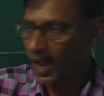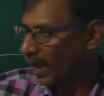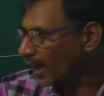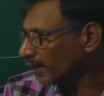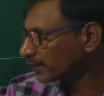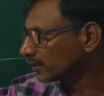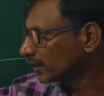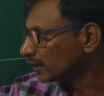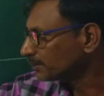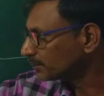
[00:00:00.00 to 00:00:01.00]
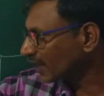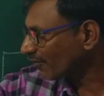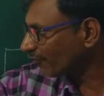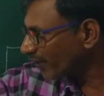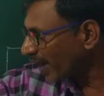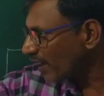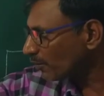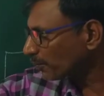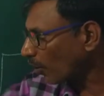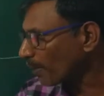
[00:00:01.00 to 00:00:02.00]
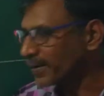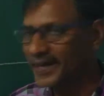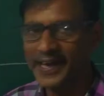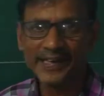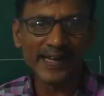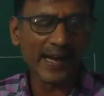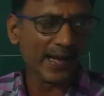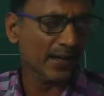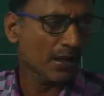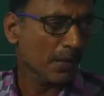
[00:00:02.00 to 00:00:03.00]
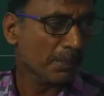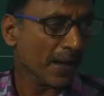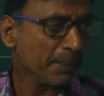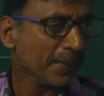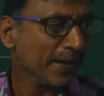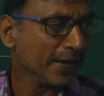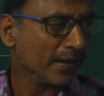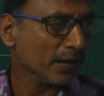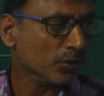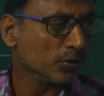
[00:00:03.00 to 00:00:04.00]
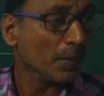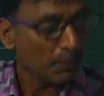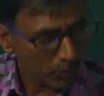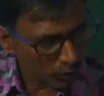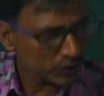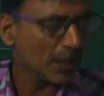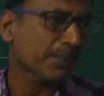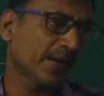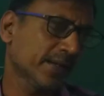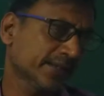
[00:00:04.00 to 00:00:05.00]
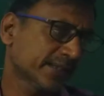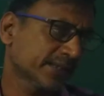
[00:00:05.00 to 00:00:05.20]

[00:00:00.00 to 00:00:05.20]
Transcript: and the wave propagated perpendicular to the both the fields.